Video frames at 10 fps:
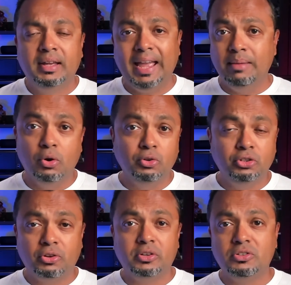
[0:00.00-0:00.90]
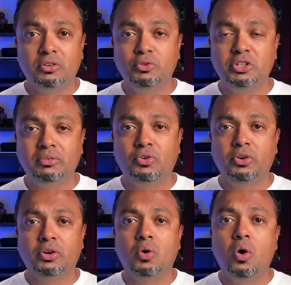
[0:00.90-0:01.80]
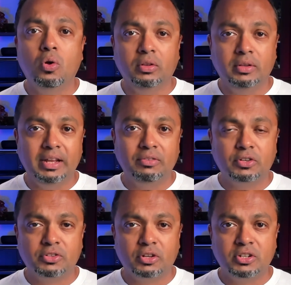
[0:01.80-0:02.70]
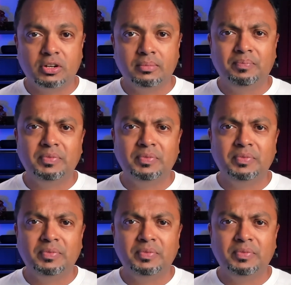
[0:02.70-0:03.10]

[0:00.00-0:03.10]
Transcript: a monitoring solution for your whole infrastructure.